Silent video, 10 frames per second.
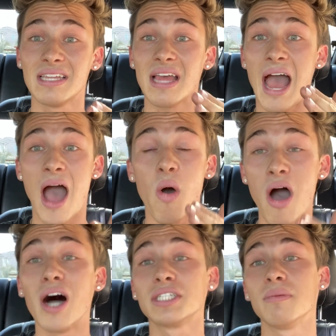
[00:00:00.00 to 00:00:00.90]
how
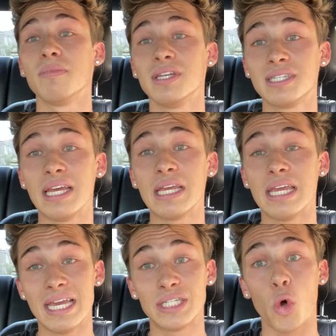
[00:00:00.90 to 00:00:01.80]
awesome this thing
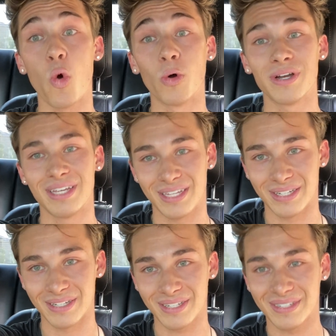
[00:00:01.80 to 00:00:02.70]
is or
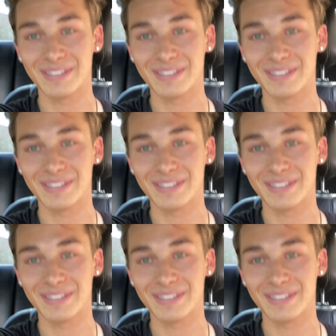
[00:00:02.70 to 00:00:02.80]
isn't.